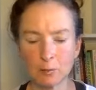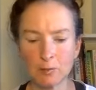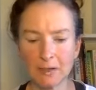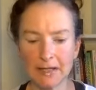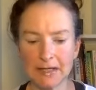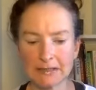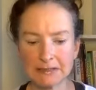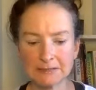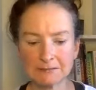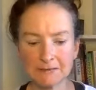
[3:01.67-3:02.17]
that
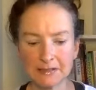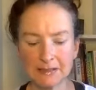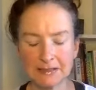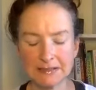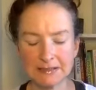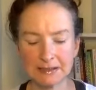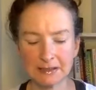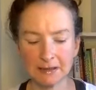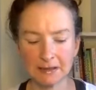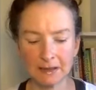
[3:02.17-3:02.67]
will
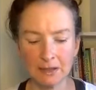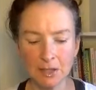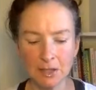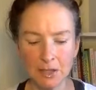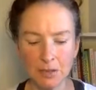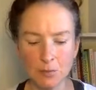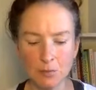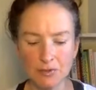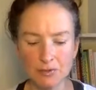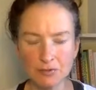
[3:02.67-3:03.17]
activate it.
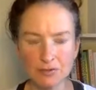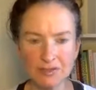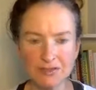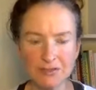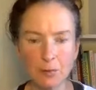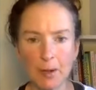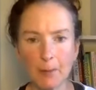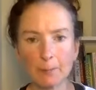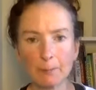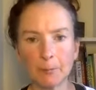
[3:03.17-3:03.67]
We're
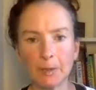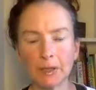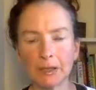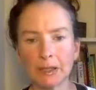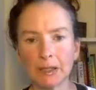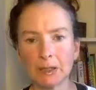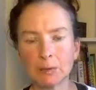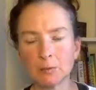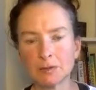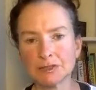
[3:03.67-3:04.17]
stressed about
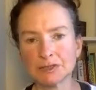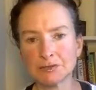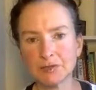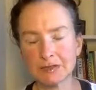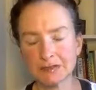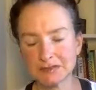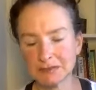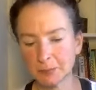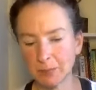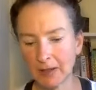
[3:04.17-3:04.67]
money, we're
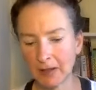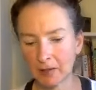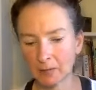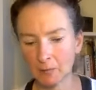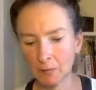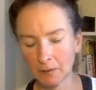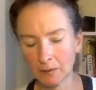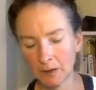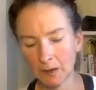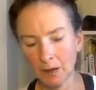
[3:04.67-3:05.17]
stressed
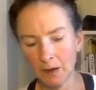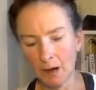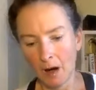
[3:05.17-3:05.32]
about